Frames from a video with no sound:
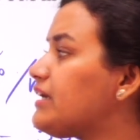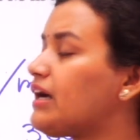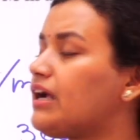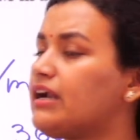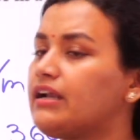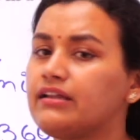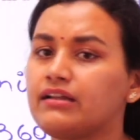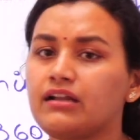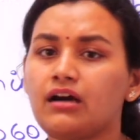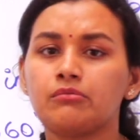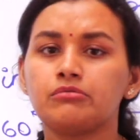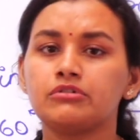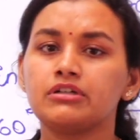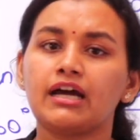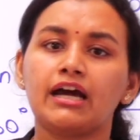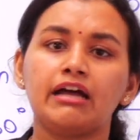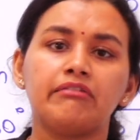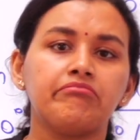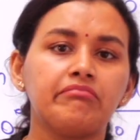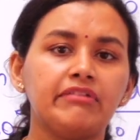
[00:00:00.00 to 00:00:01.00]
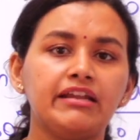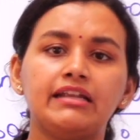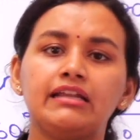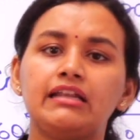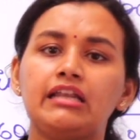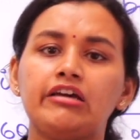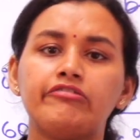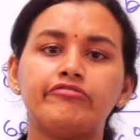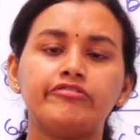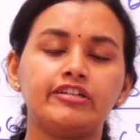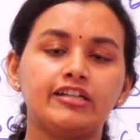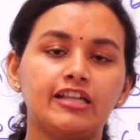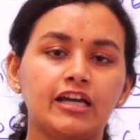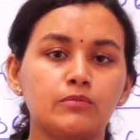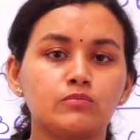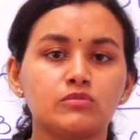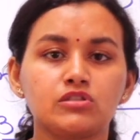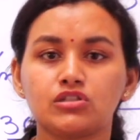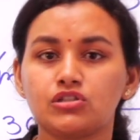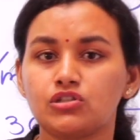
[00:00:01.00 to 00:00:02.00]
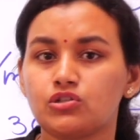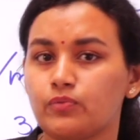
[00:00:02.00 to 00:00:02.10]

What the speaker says: hand and hour hand meet 11 times in a